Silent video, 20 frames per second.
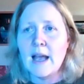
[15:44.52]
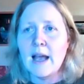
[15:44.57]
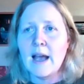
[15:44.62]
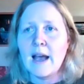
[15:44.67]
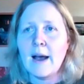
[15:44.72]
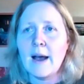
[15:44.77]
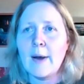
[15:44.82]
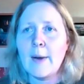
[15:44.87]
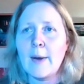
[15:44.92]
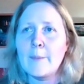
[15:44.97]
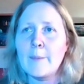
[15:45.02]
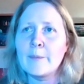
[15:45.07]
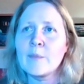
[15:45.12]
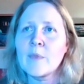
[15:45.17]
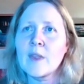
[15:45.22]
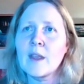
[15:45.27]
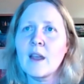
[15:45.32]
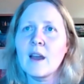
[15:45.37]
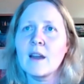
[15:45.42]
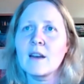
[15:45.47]
And
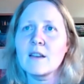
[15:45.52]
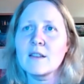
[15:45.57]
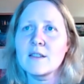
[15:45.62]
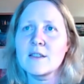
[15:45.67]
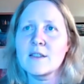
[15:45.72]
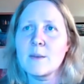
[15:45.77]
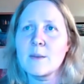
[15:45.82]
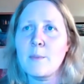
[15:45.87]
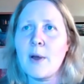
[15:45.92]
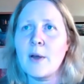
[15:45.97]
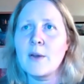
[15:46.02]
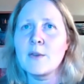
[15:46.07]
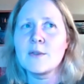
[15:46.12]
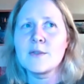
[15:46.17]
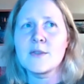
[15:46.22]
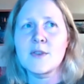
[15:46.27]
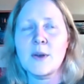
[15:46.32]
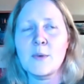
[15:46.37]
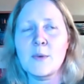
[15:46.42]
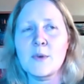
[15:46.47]
I
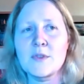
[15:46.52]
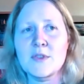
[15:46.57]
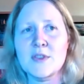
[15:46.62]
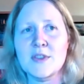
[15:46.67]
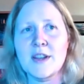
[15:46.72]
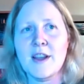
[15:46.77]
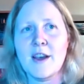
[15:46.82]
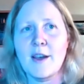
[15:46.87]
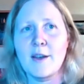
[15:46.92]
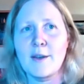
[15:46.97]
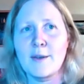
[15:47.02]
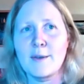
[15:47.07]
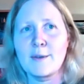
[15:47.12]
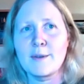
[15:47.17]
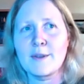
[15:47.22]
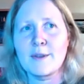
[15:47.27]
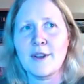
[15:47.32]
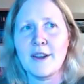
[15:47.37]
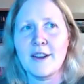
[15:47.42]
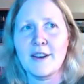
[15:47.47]
suppose I want to know,
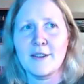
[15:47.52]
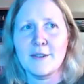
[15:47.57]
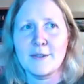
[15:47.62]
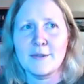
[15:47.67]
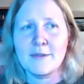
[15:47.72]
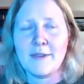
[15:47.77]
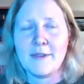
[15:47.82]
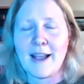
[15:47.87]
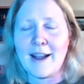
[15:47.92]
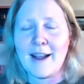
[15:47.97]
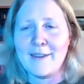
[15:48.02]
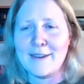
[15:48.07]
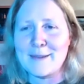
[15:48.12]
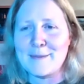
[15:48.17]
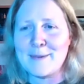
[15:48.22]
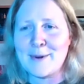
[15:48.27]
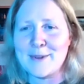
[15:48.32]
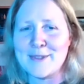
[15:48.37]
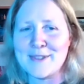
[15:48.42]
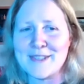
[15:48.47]
kind of Harry
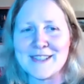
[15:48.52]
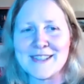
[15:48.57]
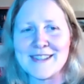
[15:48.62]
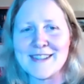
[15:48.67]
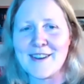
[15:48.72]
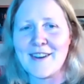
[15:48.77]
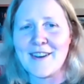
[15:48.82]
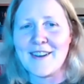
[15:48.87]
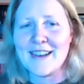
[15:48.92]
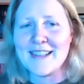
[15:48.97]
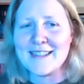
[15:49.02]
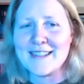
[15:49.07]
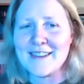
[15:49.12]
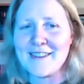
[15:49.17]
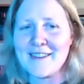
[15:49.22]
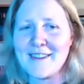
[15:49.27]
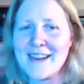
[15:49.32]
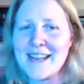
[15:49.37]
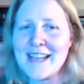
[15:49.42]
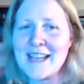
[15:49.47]
Potter style, is
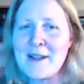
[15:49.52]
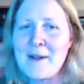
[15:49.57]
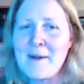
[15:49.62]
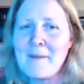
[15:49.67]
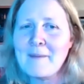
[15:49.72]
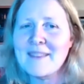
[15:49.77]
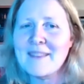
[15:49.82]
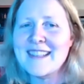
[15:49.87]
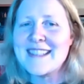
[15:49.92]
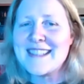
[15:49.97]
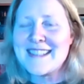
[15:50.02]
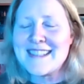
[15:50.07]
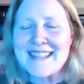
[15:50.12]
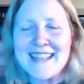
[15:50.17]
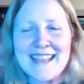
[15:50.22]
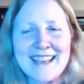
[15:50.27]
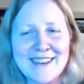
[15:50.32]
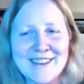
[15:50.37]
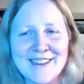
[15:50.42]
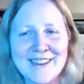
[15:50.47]
there any
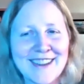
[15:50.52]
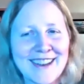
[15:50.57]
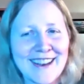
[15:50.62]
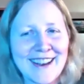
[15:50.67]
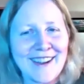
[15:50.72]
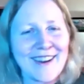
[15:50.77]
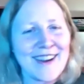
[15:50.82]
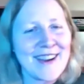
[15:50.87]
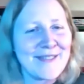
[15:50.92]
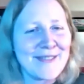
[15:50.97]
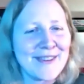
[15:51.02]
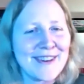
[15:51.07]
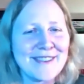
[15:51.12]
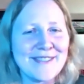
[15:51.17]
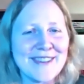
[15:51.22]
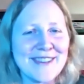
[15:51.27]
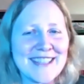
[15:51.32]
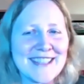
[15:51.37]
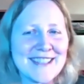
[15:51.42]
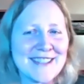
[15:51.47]
secret library
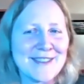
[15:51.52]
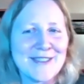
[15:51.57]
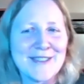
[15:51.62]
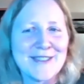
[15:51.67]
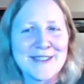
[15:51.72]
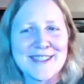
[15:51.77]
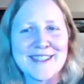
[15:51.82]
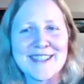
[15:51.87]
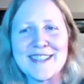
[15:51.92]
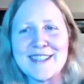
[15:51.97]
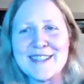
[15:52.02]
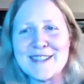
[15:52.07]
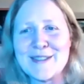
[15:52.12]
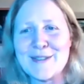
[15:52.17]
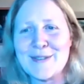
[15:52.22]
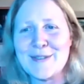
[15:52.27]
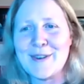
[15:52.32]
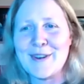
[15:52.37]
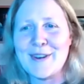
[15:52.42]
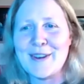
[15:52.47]
resources
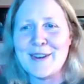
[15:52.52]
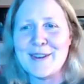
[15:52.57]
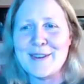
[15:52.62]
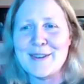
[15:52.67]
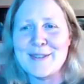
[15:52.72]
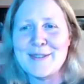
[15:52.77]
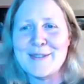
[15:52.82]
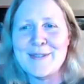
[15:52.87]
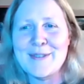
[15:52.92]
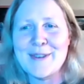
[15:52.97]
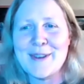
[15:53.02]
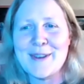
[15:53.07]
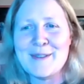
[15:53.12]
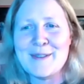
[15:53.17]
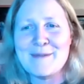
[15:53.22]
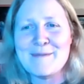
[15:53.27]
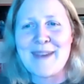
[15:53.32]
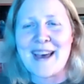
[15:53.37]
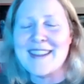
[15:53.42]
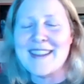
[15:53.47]
for
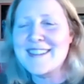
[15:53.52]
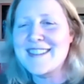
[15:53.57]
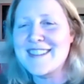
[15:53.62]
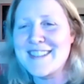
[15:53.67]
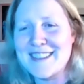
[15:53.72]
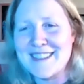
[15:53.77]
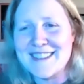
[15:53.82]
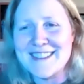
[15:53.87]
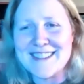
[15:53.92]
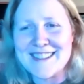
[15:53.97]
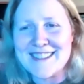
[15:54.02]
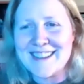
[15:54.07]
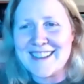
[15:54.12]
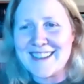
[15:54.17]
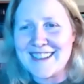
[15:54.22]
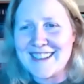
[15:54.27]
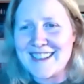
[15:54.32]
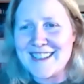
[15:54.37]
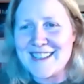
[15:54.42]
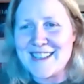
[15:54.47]
math students that
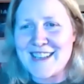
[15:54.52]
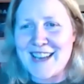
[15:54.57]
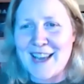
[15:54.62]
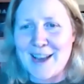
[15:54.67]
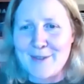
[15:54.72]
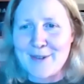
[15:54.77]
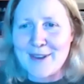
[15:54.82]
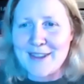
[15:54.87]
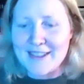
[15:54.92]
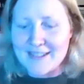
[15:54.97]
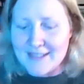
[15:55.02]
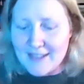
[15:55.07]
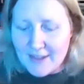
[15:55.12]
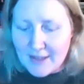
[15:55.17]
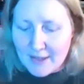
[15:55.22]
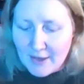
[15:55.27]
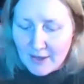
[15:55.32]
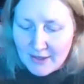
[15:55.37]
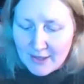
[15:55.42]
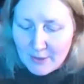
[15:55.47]
you can share with us? I
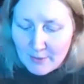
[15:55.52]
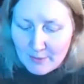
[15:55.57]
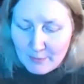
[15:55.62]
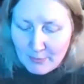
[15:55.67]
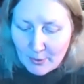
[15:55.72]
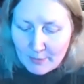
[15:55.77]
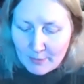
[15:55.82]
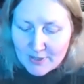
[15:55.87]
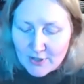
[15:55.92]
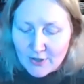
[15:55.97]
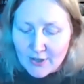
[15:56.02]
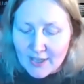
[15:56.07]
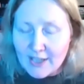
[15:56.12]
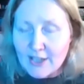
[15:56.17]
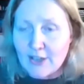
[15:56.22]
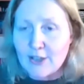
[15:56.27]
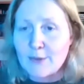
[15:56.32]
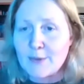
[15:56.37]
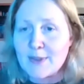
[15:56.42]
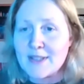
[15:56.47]
think we're probably doing
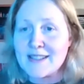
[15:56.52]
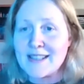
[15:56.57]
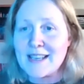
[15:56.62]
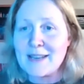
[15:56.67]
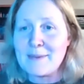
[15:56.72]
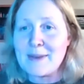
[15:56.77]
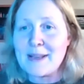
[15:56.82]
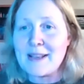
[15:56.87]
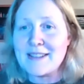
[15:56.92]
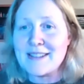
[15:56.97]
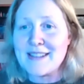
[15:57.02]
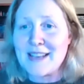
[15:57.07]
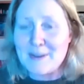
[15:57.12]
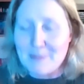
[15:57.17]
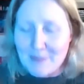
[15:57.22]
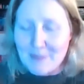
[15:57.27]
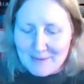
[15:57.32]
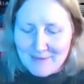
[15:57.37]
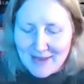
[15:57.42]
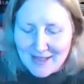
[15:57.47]
good with
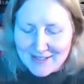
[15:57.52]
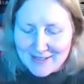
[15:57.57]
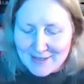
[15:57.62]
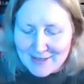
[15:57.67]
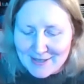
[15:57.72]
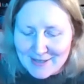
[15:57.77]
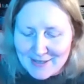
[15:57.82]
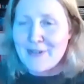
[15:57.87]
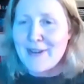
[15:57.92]
ZBMAT, to be fair.